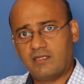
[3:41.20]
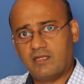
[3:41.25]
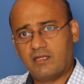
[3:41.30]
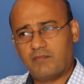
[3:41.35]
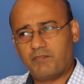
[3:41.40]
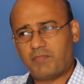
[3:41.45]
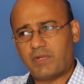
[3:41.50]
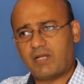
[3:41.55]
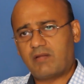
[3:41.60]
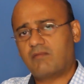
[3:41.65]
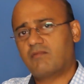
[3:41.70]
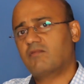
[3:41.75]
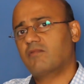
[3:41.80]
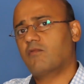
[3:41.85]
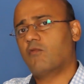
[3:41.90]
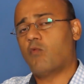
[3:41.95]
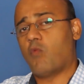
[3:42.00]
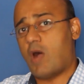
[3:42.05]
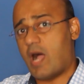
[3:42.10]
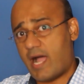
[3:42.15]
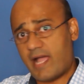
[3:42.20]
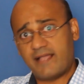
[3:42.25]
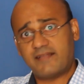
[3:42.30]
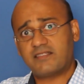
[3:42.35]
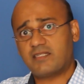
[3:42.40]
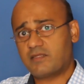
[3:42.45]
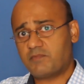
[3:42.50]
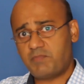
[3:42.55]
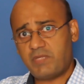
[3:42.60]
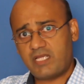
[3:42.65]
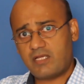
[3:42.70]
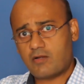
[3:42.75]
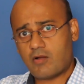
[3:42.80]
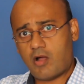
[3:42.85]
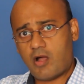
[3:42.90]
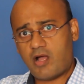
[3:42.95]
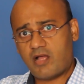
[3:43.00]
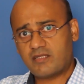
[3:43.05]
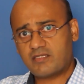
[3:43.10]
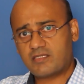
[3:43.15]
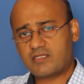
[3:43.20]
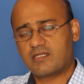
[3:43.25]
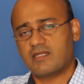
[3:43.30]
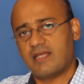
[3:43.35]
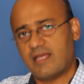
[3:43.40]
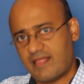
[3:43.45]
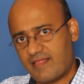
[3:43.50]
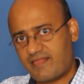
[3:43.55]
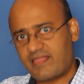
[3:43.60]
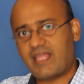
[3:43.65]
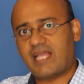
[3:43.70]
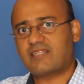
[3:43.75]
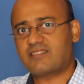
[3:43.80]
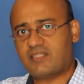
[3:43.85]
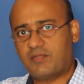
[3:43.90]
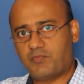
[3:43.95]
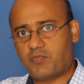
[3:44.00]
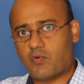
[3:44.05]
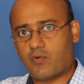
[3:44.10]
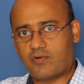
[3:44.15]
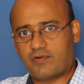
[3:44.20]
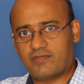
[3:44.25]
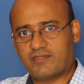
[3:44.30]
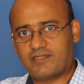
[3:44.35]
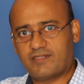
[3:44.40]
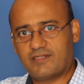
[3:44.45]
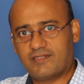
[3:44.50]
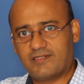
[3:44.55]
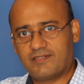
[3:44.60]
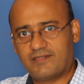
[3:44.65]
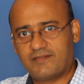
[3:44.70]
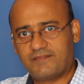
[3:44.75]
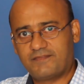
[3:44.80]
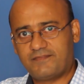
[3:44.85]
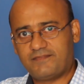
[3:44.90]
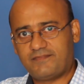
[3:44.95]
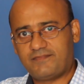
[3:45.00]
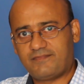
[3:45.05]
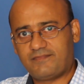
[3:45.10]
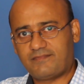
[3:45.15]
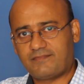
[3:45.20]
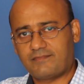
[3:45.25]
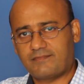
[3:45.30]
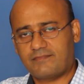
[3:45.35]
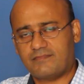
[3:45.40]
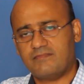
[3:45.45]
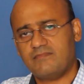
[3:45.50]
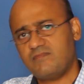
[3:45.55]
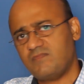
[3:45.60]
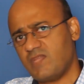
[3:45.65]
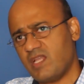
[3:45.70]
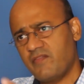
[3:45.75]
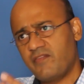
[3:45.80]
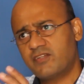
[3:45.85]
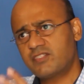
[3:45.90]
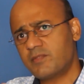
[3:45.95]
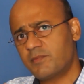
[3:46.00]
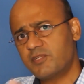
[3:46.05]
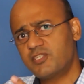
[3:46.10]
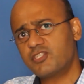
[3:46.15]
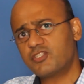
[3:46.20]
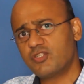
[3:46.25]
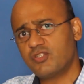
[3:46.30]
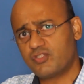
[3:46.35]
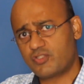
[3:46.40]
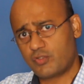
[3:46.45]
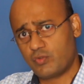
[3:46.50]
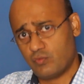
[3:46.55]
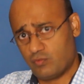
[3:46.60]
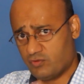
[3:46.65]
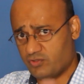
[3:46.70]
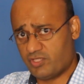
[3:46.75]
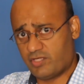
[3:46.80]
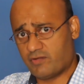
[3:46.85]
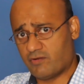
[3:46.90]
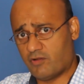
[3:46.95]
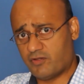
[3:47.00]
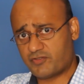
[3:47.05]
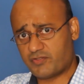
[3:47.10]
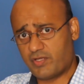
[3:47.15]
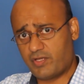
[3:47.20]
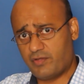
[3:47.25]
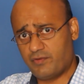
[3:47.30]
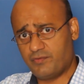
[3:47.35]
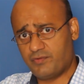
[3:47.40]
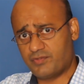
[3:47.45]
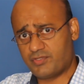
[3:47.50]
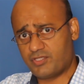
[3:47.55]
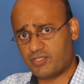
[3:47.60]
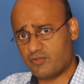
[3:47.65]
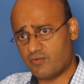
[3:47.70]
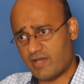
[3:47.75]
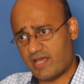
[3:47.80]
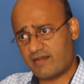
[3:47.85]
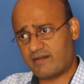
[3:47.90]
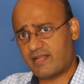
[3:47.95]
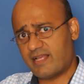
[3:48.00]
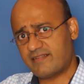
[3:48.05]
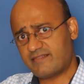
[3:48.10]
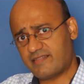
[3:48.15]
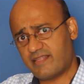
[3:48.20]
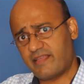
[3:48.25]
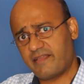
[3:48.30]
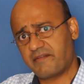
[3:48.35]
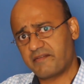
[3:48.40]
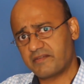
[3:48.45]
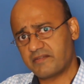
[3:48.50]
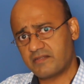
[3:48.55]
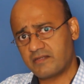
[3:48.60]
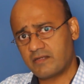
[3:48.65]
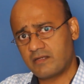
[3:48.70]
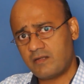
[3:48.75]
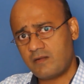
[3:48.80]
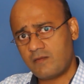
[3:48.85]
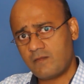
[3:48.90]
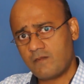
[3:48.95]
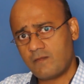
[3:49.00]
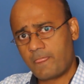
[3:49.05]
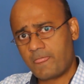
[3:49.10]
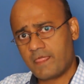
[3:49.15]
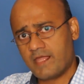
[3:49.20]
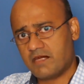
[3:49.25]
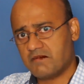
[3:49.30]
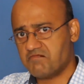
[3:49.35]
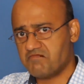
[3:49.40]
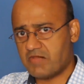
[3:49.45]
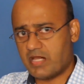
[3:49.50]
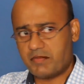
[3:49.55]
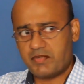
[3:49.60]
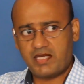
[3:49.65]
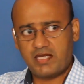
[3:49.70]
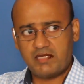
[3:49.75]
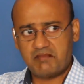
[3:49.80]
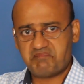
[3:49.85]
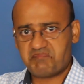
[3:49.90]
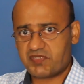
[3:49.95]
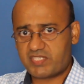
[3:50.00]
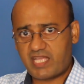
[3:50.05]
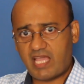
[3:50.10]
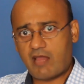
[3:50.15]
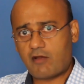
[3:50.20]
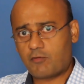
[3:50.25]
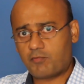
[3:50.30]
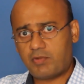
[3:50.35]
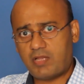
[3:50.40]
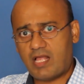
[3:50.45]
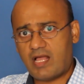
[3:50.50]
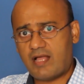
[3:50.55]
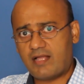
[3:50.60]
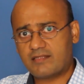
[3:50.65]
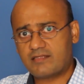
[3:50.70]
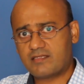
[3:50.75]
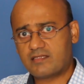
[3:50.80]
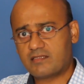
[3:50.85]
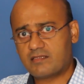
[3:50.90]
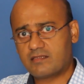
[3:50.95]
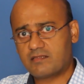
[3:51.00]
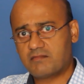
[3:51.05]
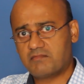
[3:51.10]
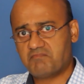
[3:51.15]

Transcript: but why is it being caused? That's important. There's some additional tools you can also use to analyze things. Maybe scatter plots,